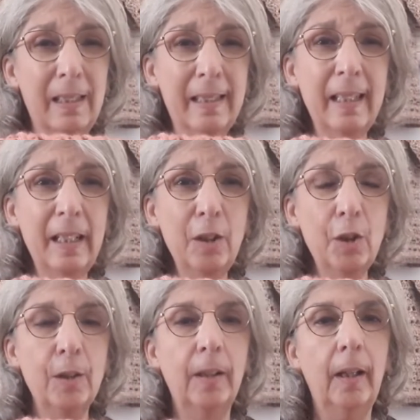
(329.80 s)

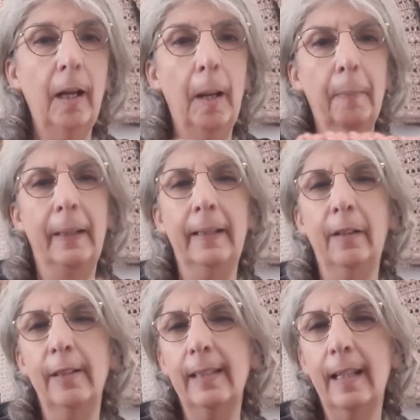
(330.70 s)
stitch, but
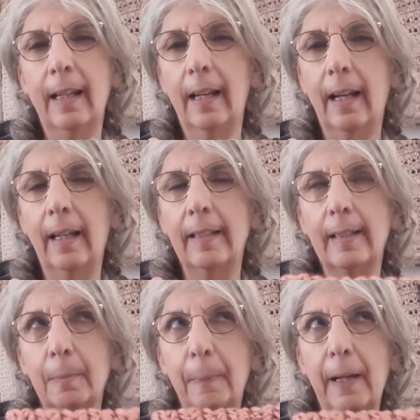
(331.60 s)
there is a
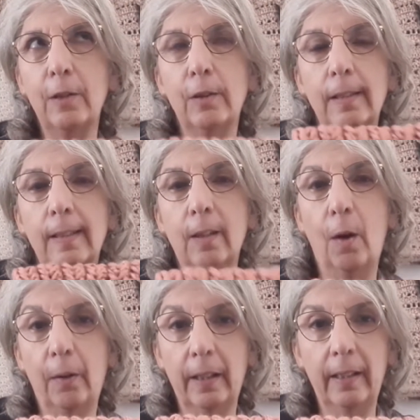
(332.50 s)
special
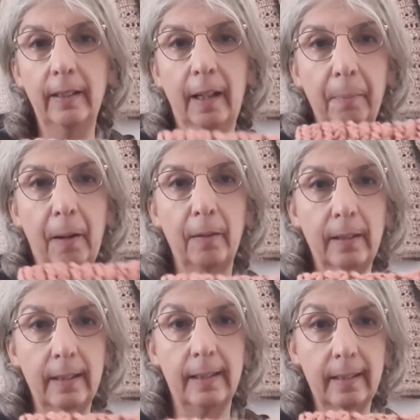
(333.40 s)
story
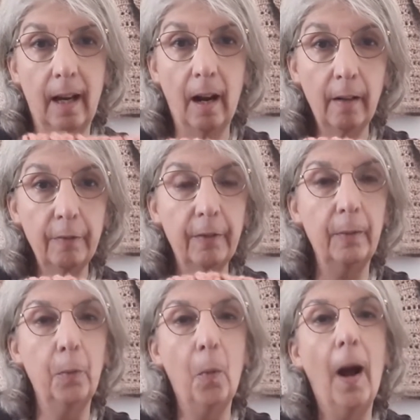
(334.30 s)
about this scarf
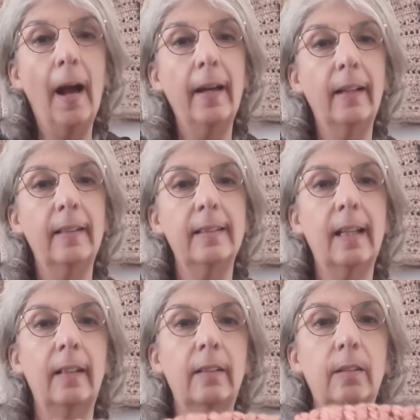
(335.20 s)
and why I
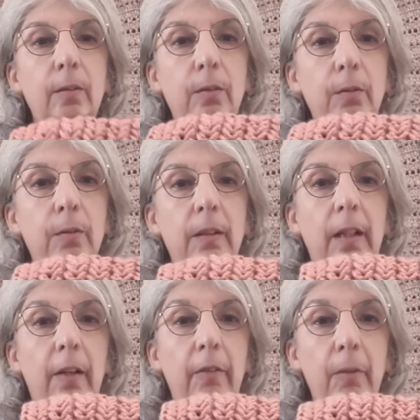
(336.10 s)
decided to do the
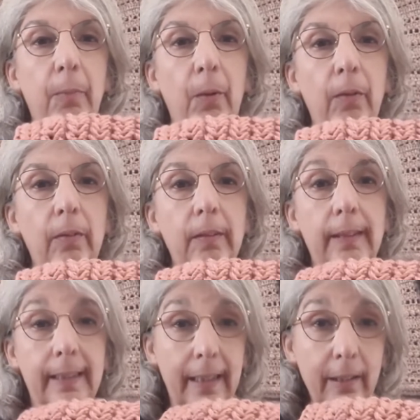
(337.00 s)
herringbone
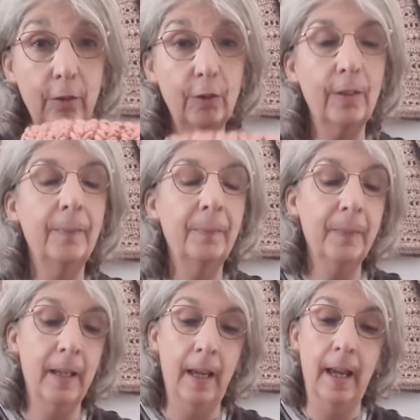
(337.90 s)
stitch.
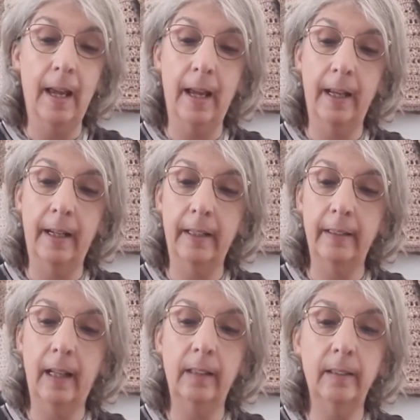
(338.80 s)
And I
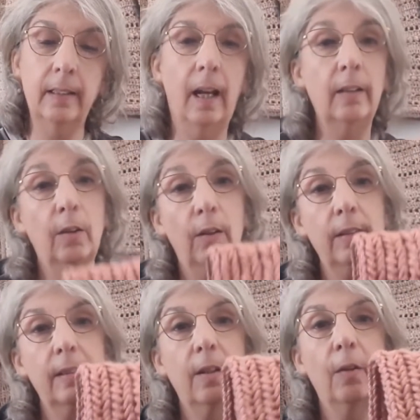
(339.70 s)
told
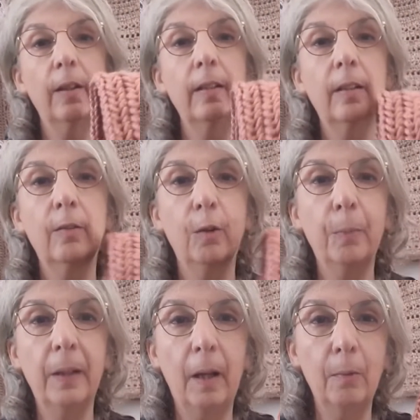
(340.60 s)
the story in the
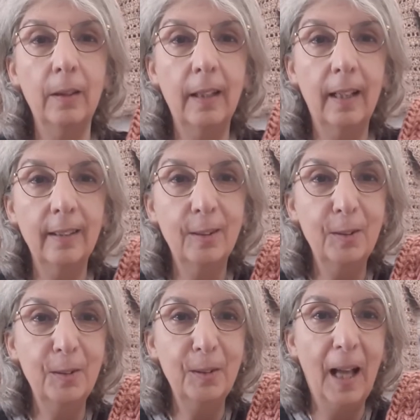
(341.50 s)
group, and I will tell it to
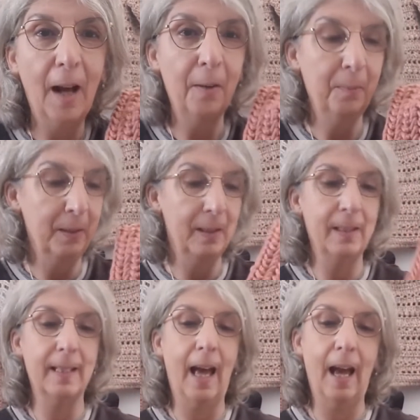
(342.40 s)
you now,
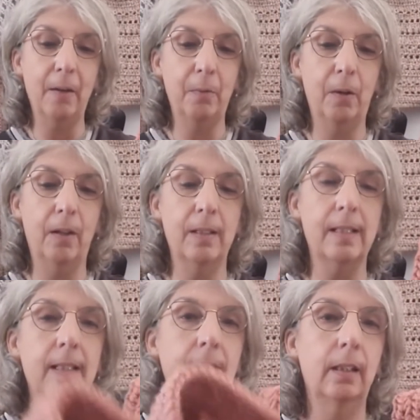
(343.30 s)
because I
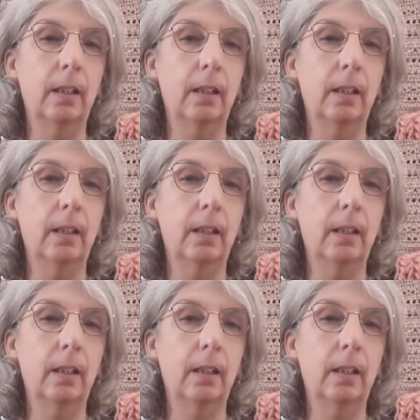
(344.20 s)
was